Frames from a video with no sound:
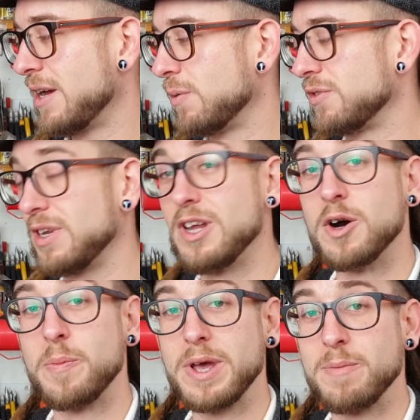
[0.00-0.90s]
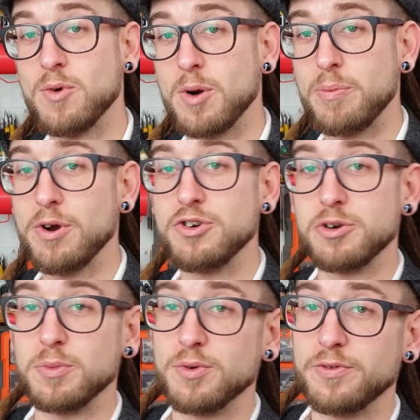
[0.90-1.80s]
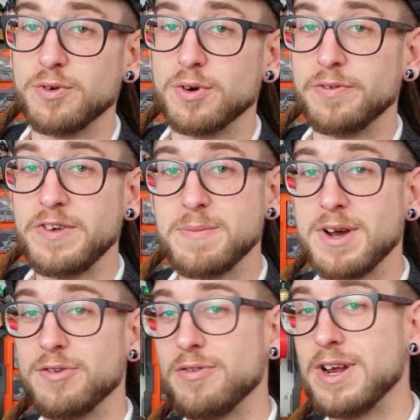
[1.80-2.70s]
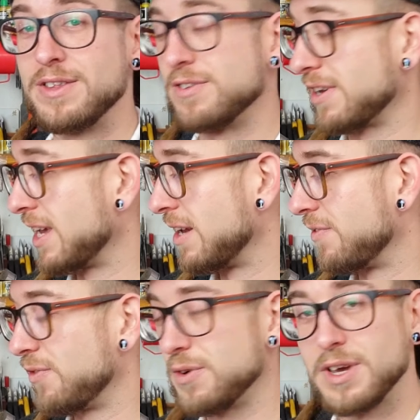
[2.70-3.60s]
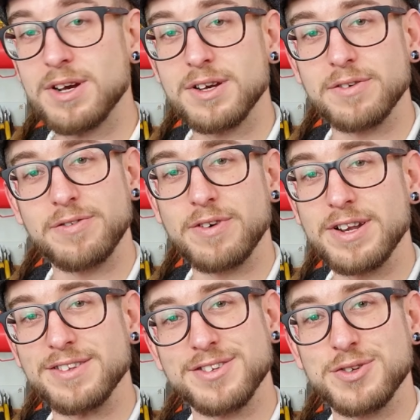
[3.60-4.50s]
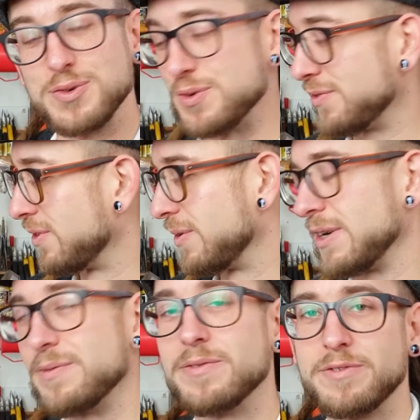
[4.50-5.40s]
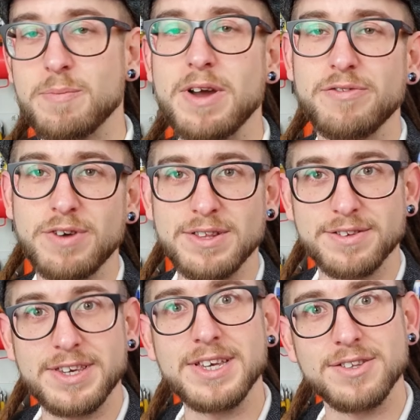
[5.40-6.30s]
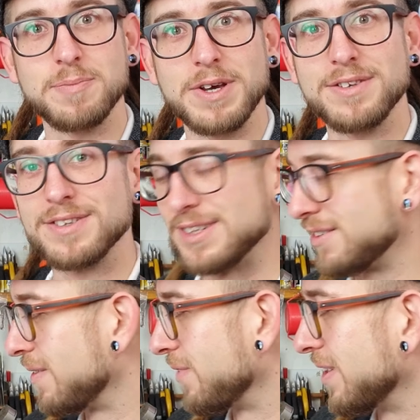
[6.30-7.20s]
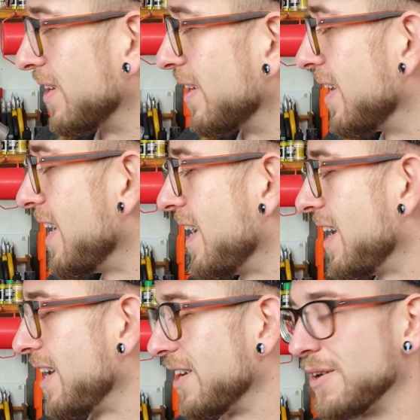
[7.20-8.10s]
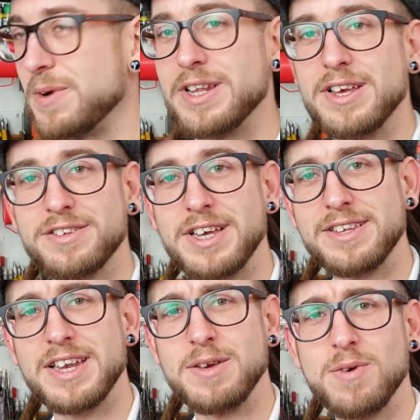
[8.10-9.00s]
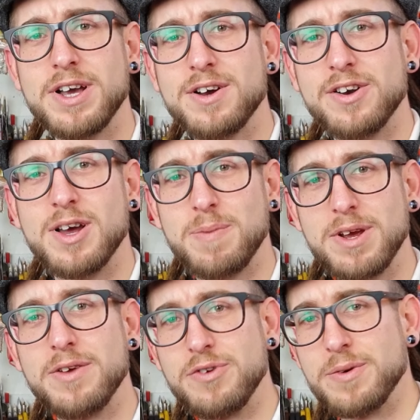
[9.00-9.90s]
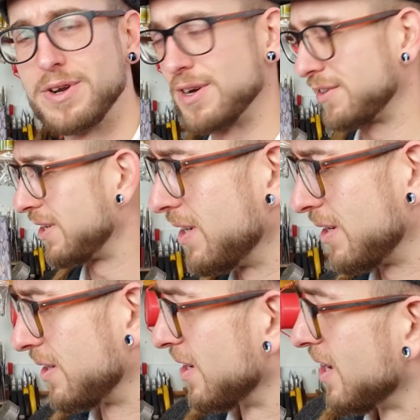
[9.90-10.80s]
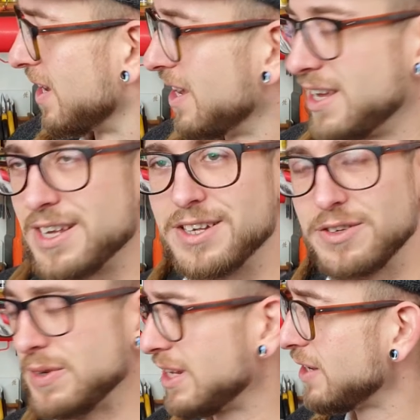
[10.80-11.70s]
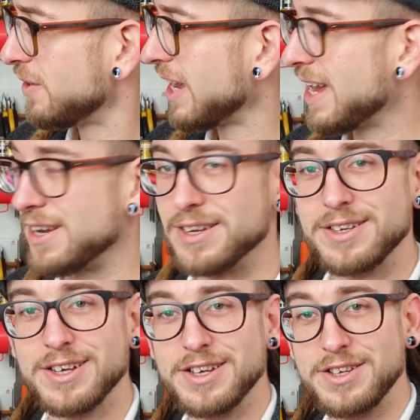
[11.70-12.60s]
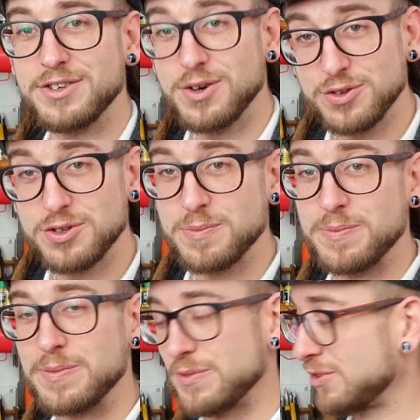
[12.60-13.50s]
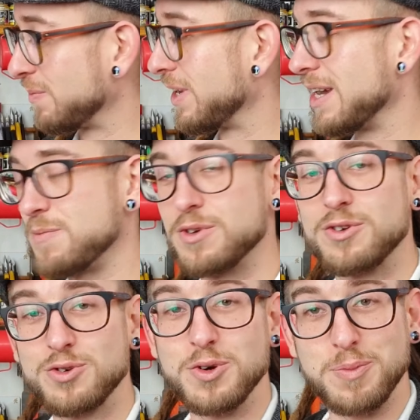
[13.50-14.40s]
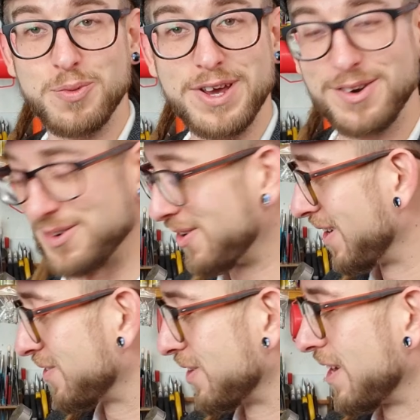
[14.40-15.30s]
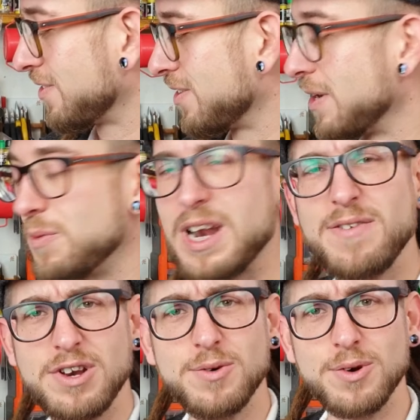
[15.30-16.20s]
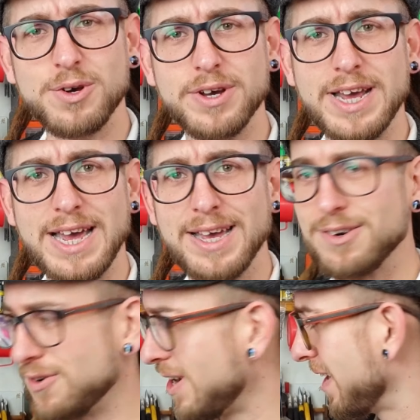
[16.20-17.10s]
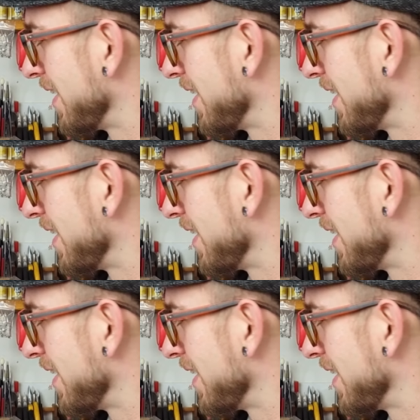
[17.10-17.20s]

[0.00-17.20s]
was a little bit more approachable for female friends and for younger friends too, for my friends' kids, basically. Something that, you know, when they say, "Daddy, why can't I play with you and RT?" and well, you can. Yeah, he's got some games that are suitable now. All right, so we'll have a little look at that. All right.